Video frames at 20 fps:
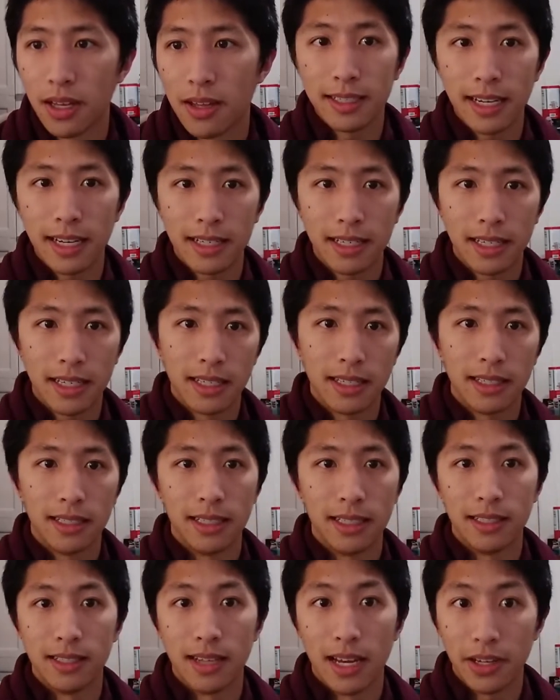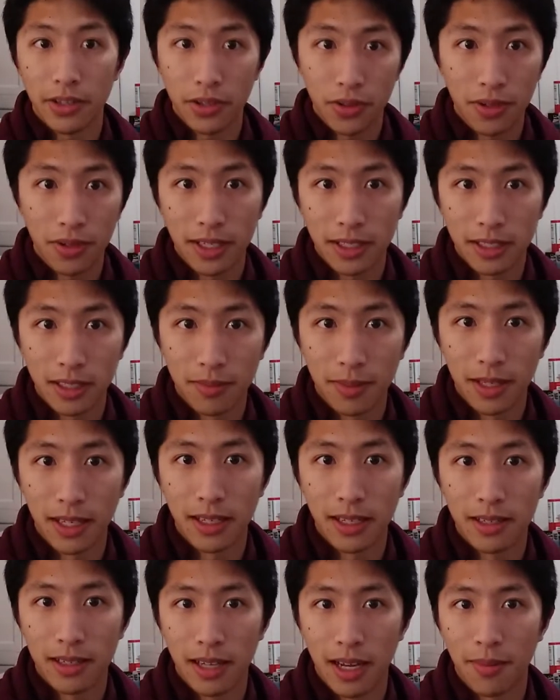This idea is not unique to
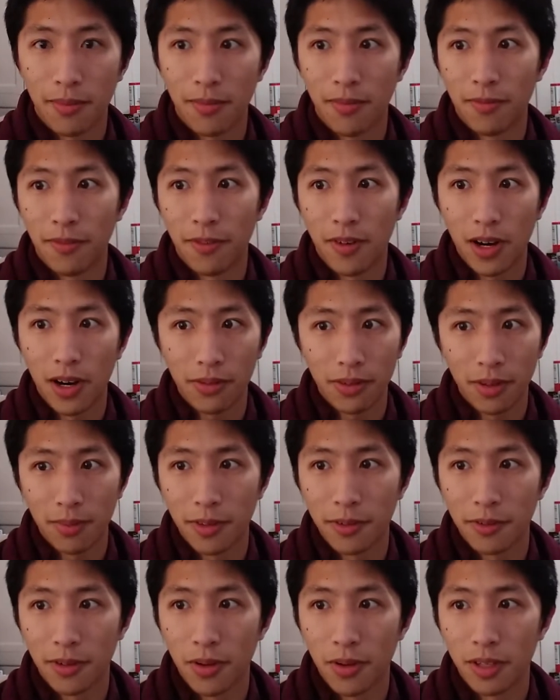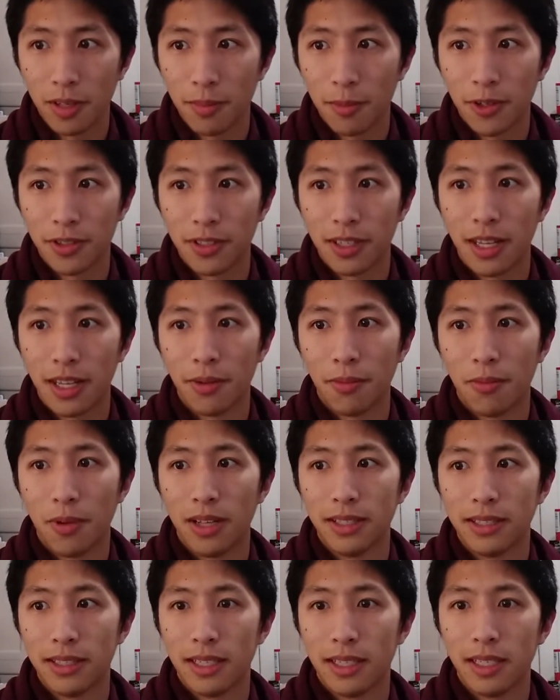me, I'm far from the only person that
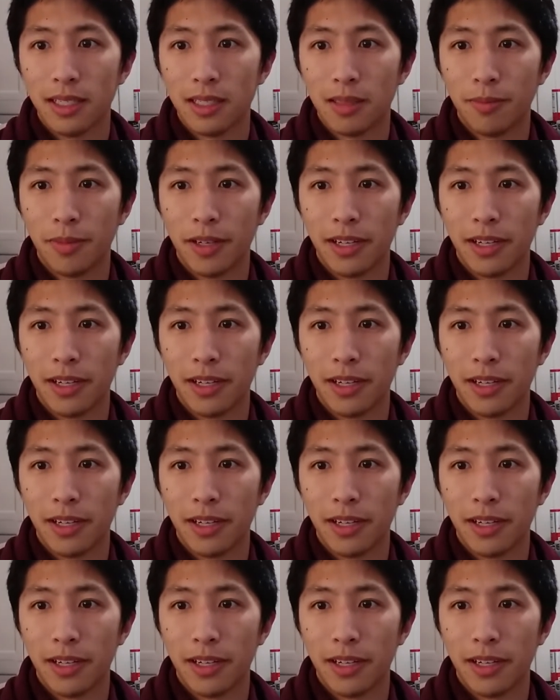wants this,